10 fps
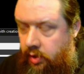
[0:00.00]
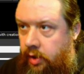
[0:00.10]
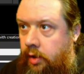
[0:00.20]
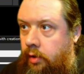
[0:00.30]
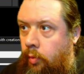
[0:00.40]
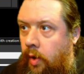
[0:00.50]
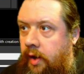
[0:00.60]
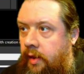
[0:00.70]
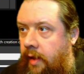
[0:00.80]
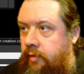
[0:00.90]
clear the
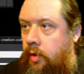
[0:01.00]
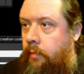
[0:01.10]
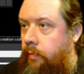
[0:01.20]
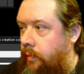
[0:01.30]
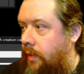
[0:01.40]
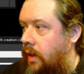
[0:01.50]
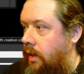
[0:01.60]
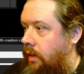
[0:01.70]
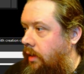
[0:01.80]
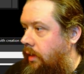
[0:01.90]
wanted level.
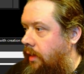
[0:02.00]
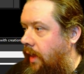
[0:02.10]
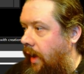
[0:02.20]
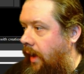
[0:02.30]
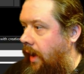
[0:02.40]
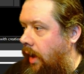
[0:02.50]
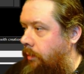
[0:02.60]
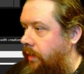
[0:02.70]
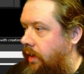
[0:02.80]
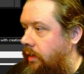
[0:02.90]
That
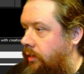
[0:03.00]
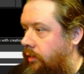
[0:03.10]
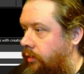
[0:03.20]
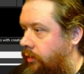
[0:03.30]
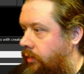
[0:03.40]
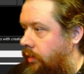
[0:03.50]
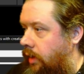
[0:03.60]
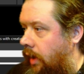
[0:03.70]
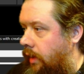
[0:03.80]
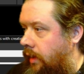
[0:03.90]
happens,
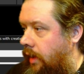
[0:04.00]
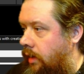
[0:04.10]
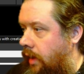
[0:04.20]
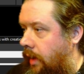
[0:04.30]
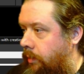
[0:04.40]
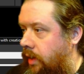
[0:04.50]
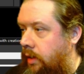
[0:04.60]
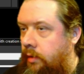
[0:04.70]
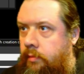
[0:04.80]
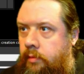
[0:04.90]
that'll
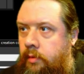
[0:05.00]
happen